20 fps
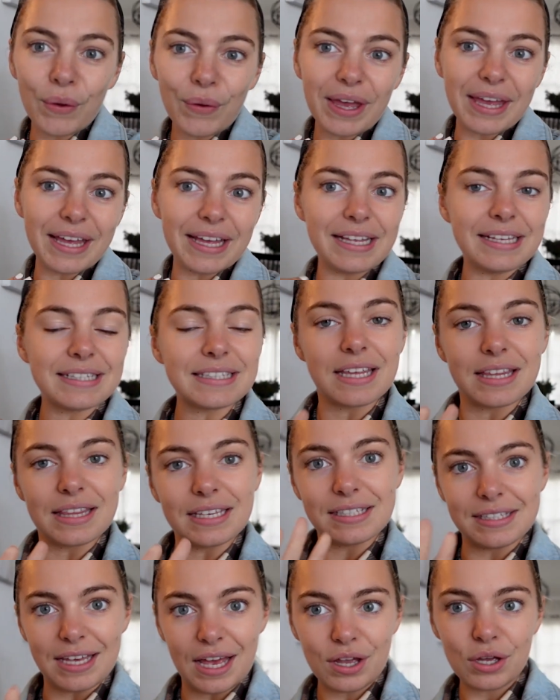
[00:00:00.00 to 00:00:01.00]
it is
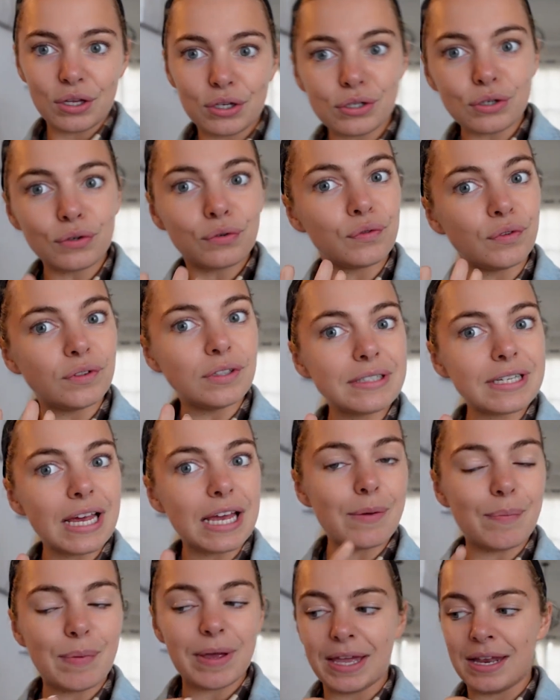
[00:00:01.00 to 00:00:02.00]
the second full
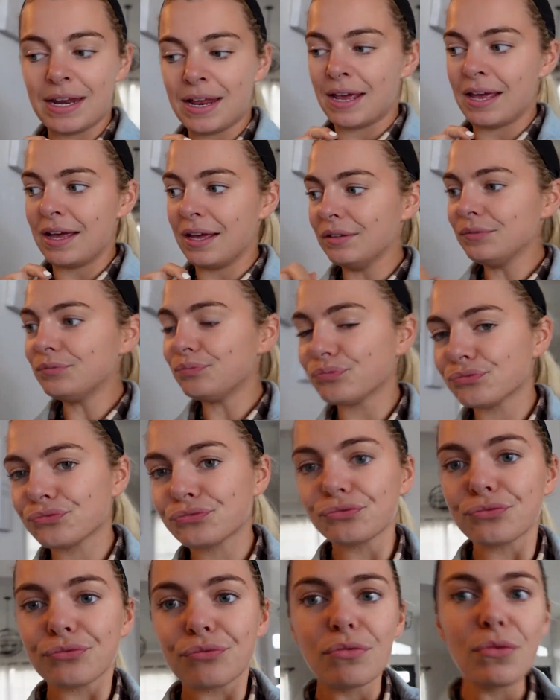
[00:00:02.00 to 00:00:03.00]
day being here.
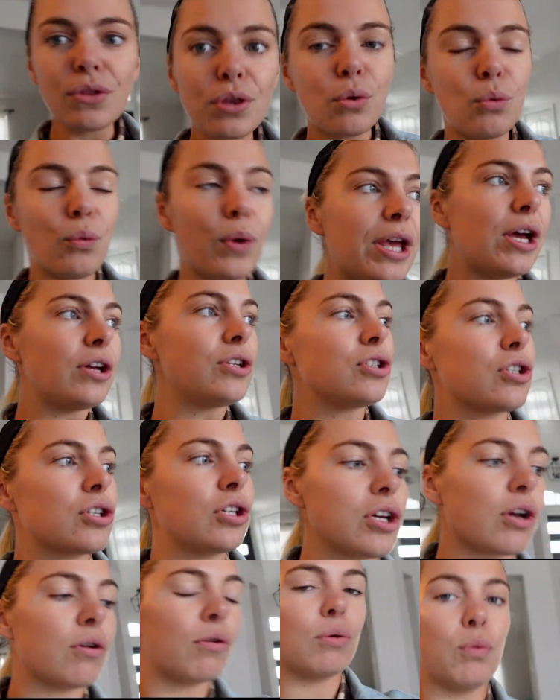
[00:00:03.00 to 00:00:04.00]
We are just
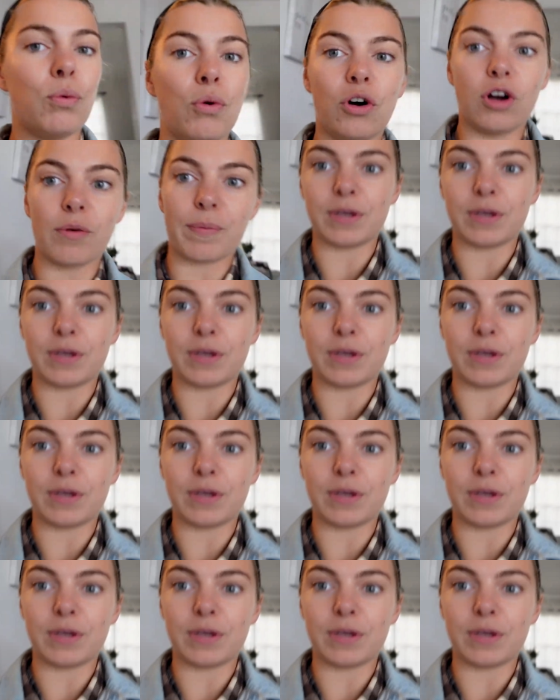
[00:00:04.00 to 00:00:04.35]
going to go on a walk